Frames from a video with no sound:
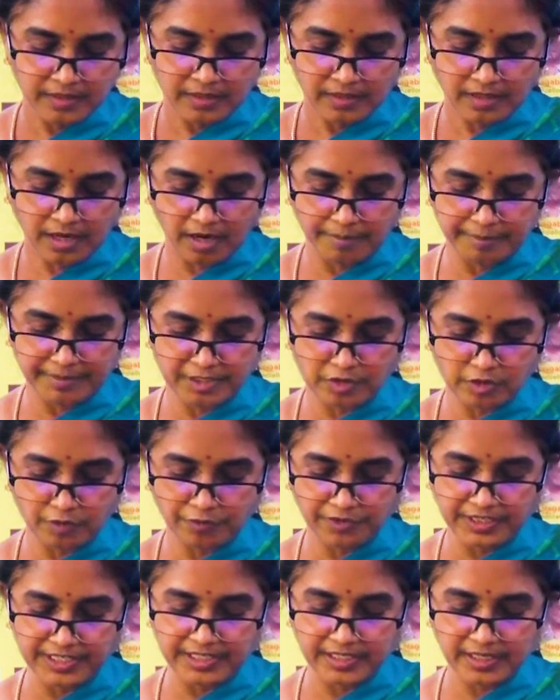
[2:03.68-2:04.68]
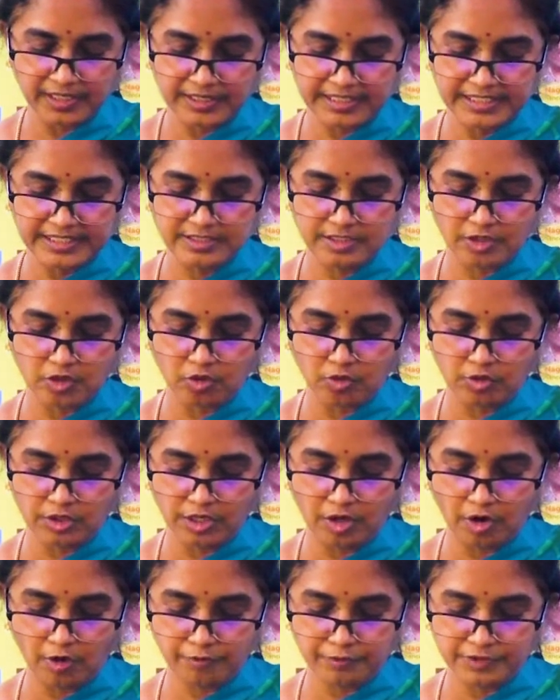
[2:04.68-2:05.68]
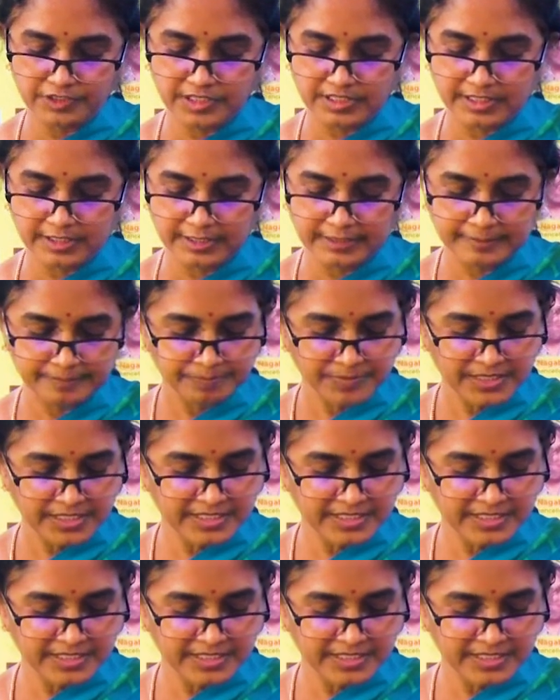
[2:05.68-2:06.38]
Government of India. He is the Nodal Officer,